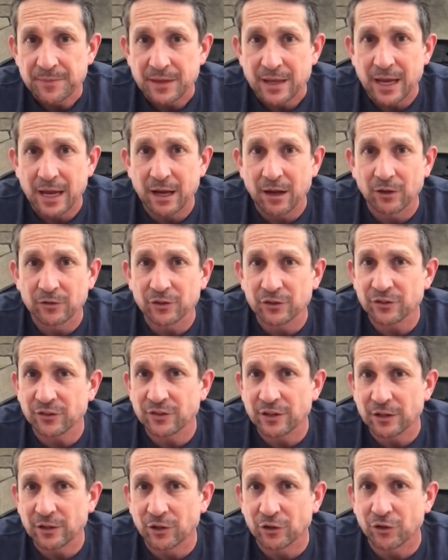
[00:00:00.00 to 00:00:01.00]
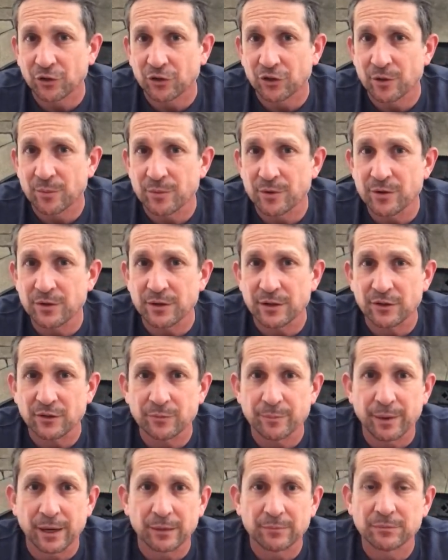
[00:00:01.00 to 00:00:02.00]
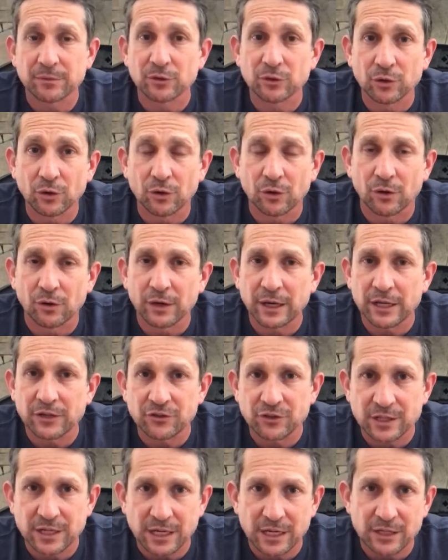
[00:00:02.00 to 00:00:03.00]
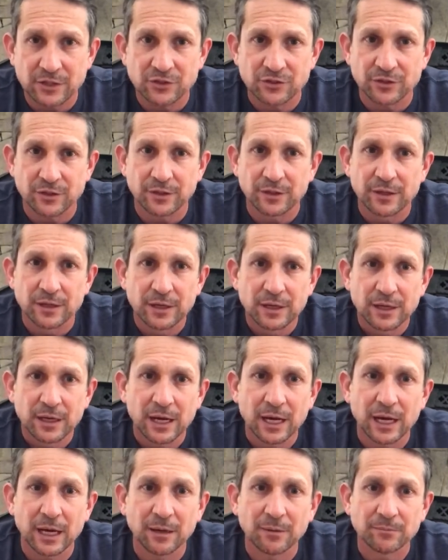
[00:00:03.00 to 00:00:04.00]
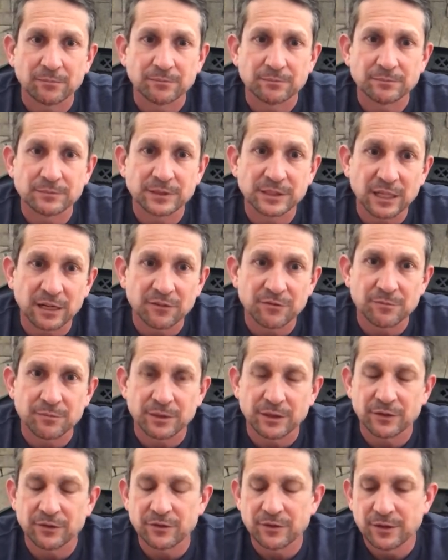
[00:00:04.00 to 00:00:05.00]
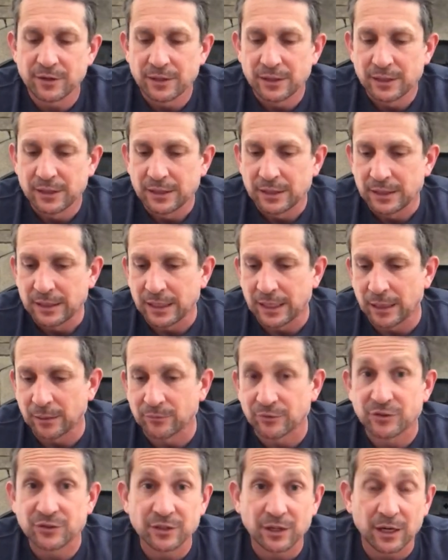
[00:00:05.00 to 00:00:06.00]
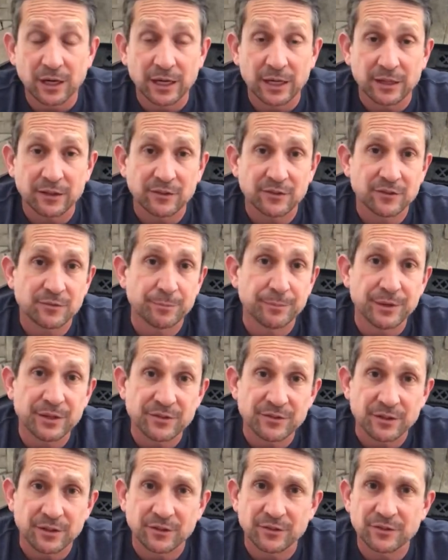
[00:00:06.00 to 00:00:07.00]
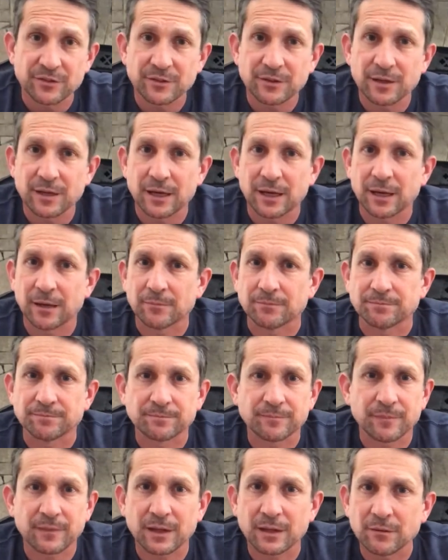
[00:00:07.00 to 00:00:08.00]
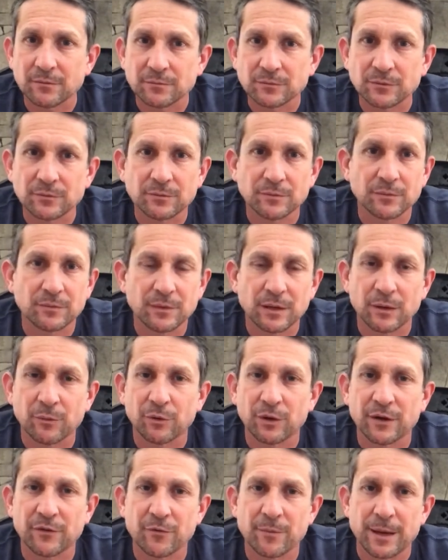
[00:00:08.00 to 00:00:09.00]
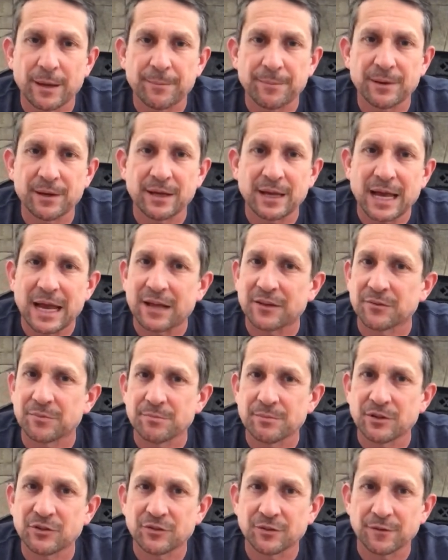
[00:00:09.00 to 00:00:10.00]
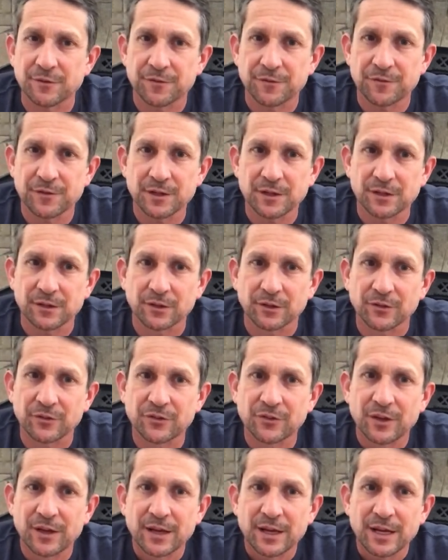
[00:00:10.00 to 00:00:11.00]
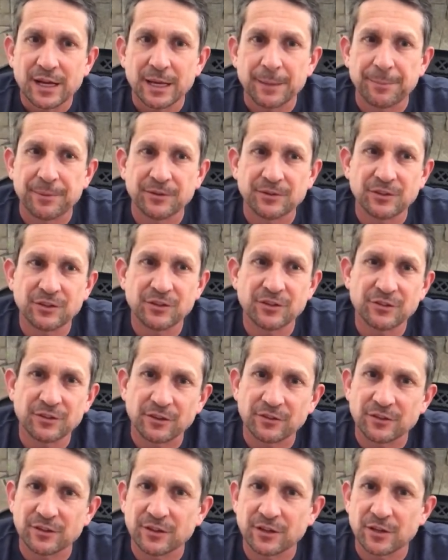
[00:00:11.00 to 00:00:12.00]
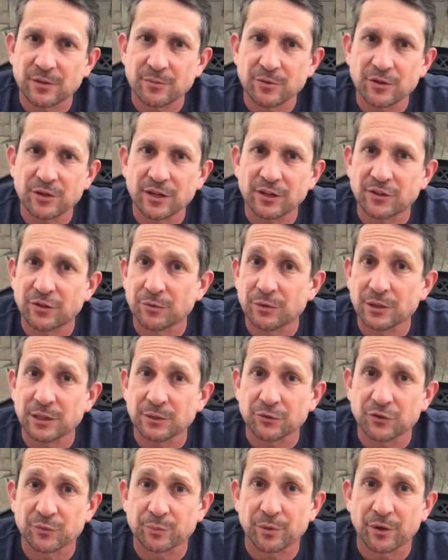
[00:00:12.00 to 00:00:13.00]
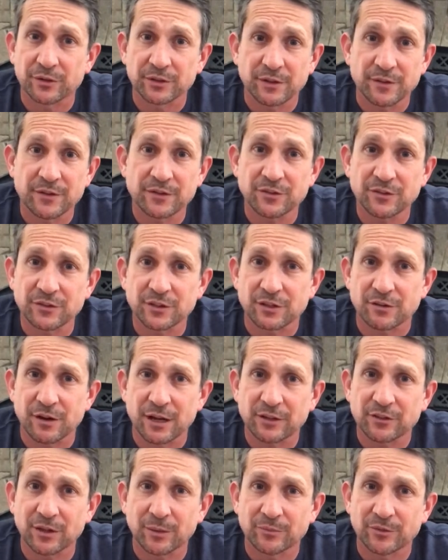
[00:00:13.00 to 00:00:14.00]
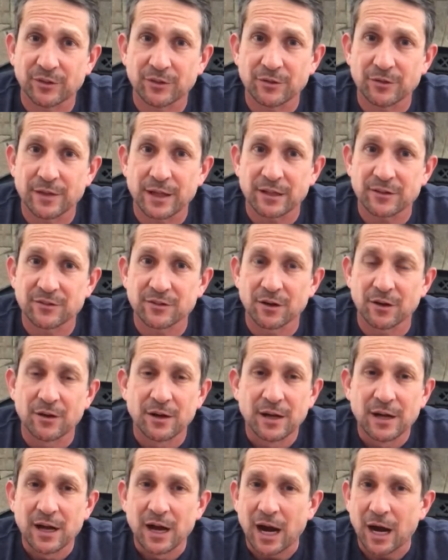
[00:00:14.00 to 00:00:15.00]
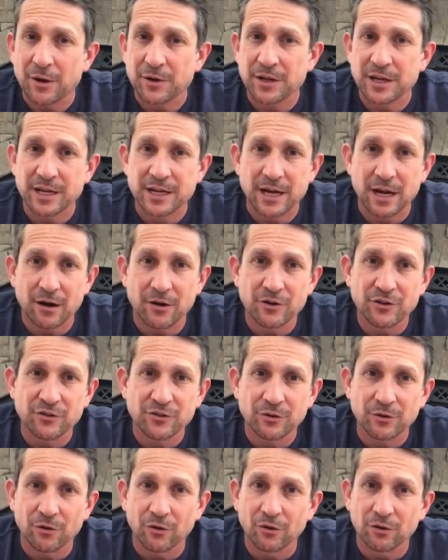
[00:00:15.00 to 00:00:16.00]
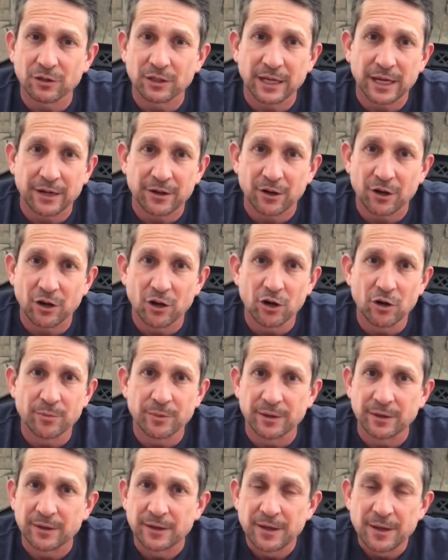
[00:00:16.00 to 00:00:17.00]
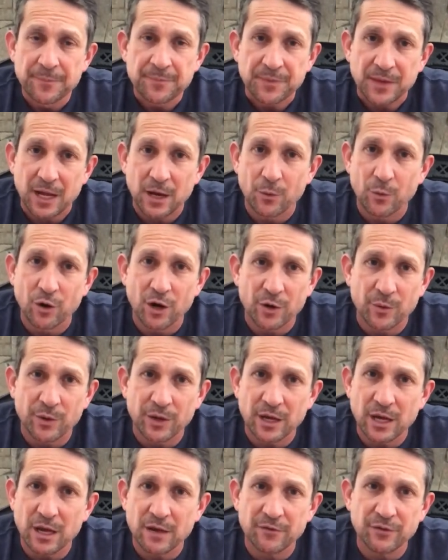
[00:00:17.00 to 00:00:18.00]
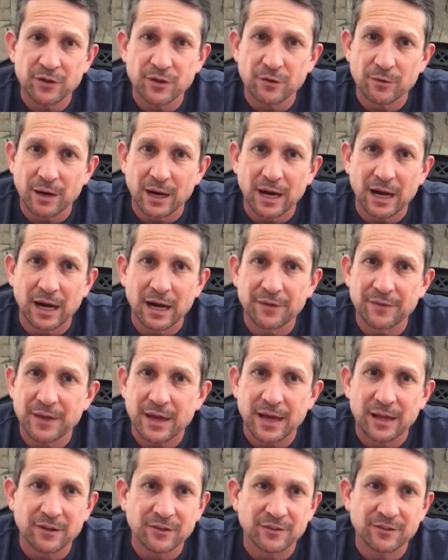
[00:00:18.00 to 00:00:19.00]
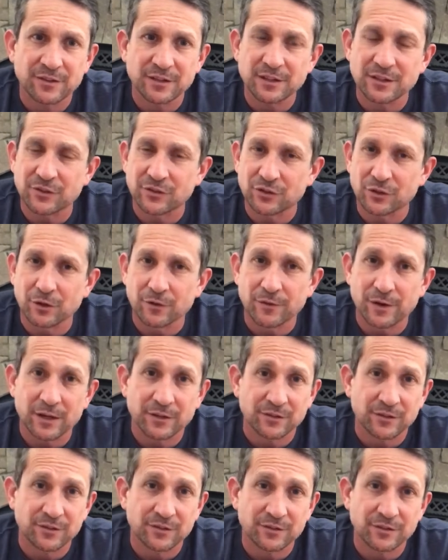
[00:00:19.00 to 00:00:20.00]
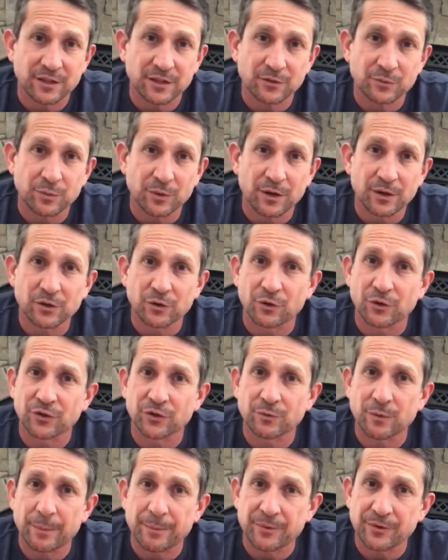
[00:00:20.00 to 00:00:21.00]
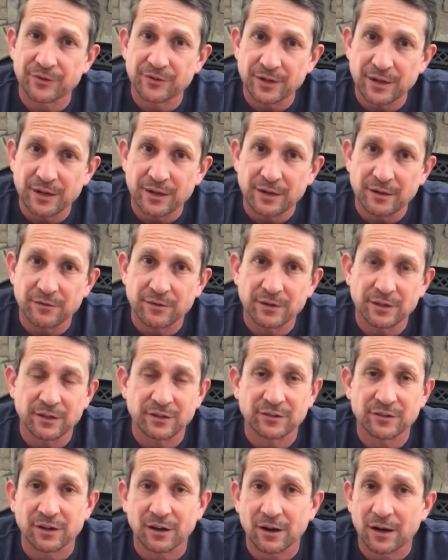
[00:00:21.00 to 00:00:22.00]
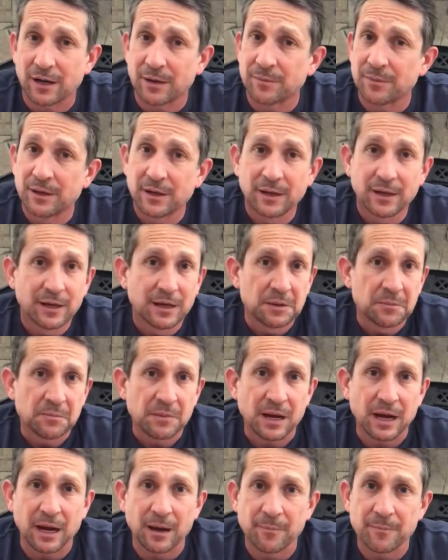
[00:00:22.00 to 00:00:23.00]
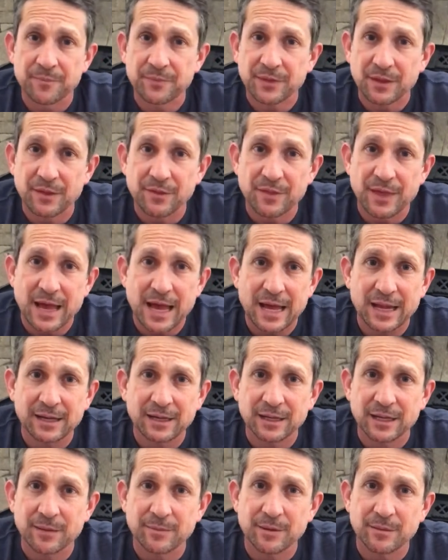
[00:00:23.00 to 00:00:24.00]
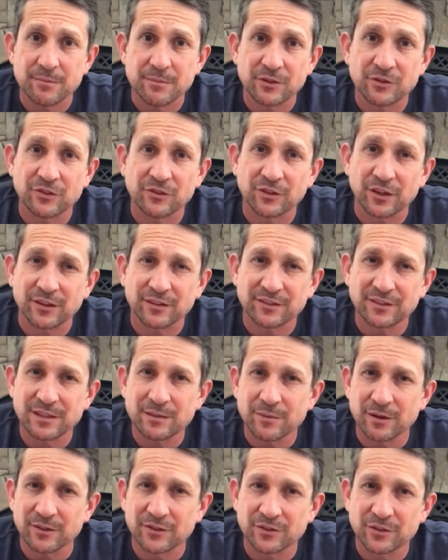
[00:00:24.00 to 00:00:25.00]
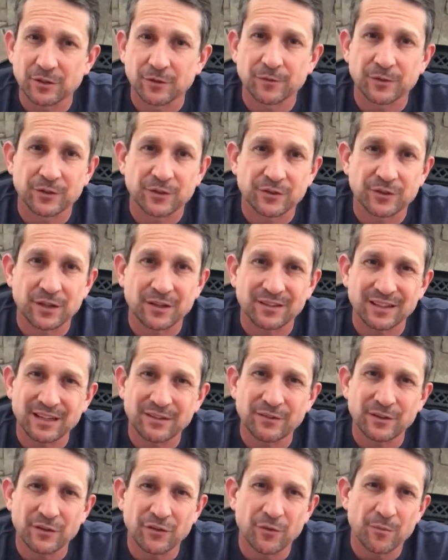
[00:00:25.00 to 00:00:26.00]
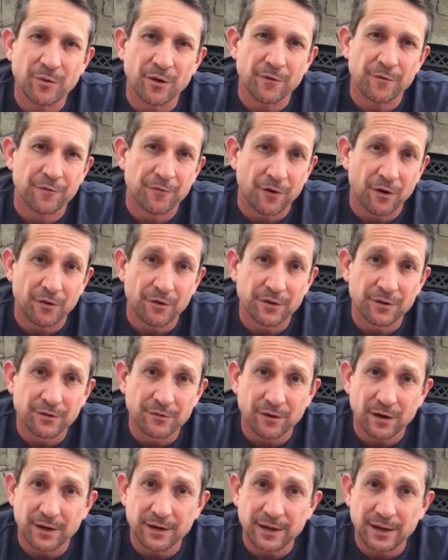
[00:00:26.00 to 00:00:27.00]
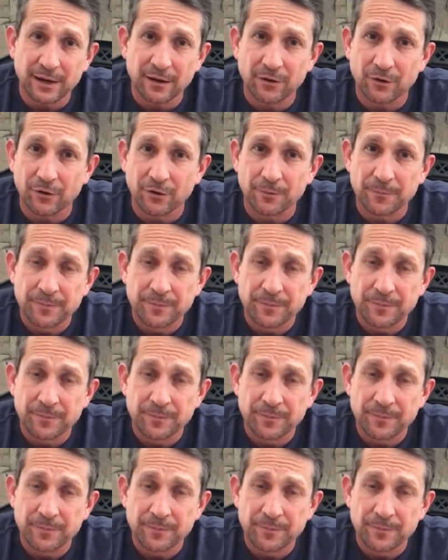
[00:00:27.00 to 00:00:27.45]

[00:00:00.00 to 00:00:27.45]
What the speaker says: not just our local communities, but law, education, government, science, business, whatever it may be, as mission fields, it positions us in community to really respond. And this is a great time to do that. So I would encourage you all at home and at work, wherever you are, that see yourself as a sent one or as a representative in this time. That can be missions. I see myself as sent, even if I'm not foreign right now.